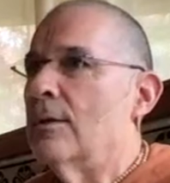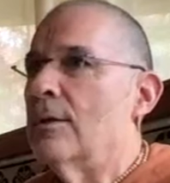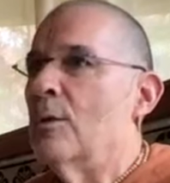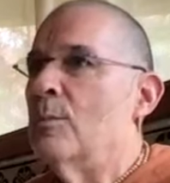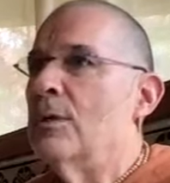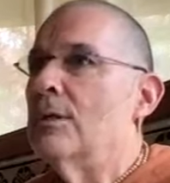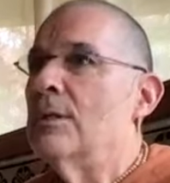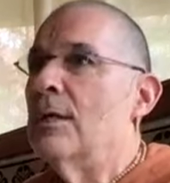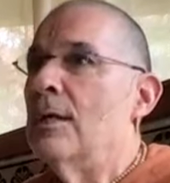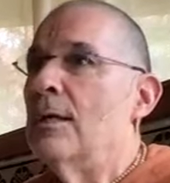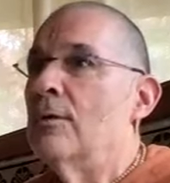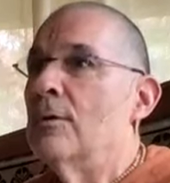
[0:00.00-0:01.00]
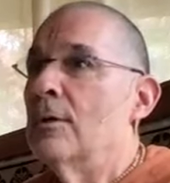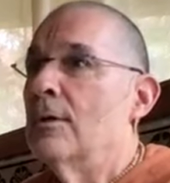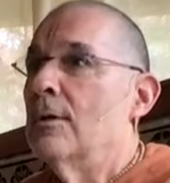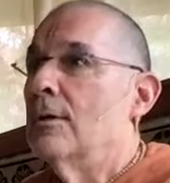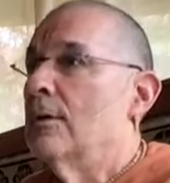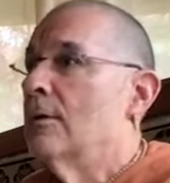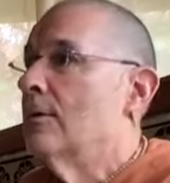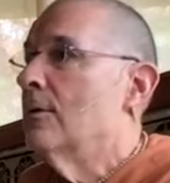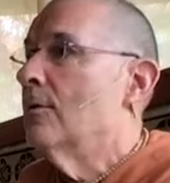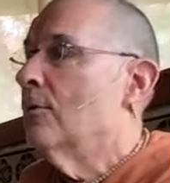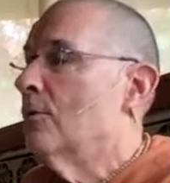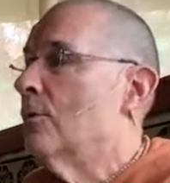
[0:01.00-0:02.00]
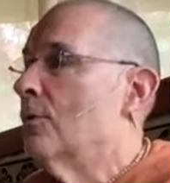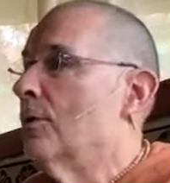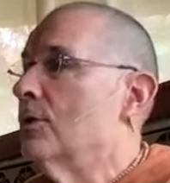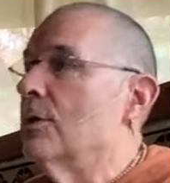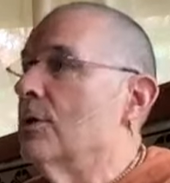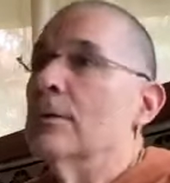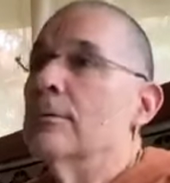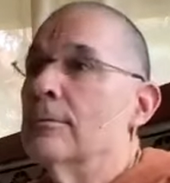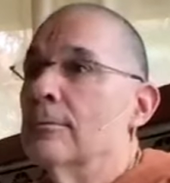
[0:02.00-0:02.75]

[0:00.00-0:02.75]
that can be attained through Krishna.